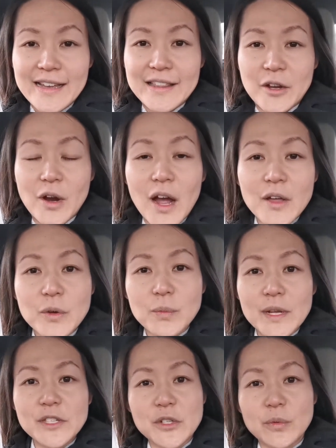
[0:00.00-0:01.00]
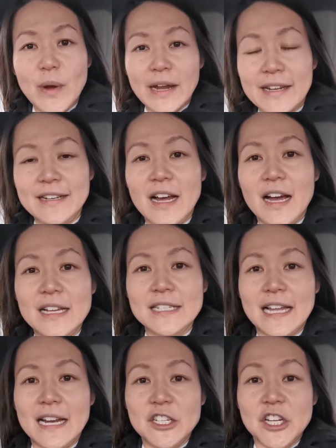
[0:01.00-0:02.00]
There are other ways to recognize
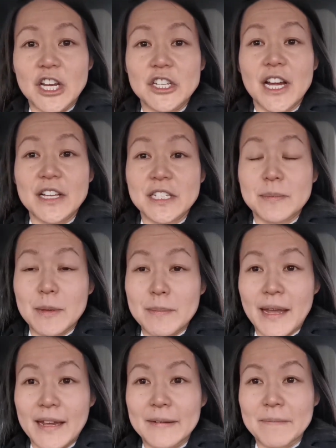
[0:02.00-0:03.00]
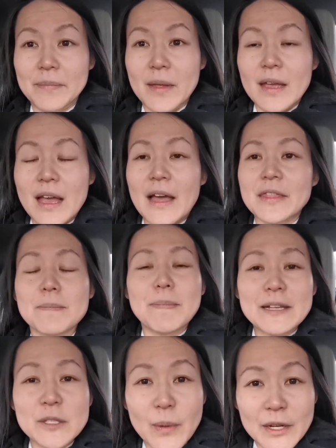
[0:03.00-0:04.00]
that a change has to be made. And the
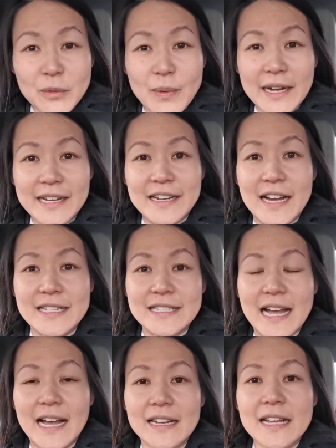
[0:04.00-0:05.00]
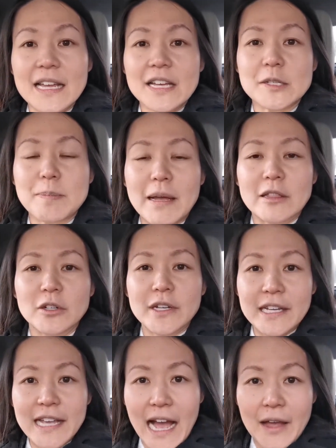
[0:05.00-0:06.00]
best way to recognize that is by
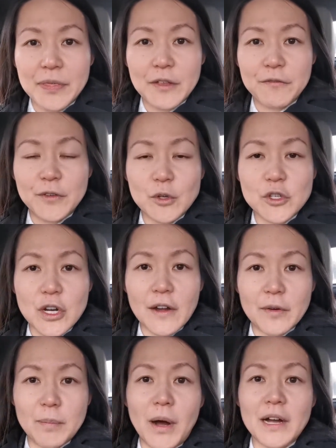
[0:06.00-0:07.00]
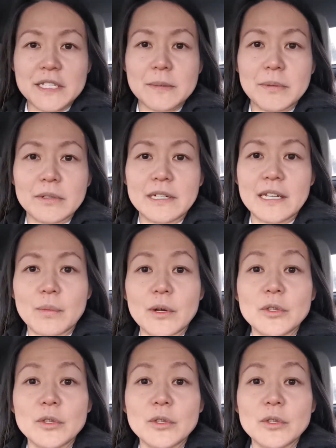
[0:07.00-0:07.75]
looking at the future of a possibility where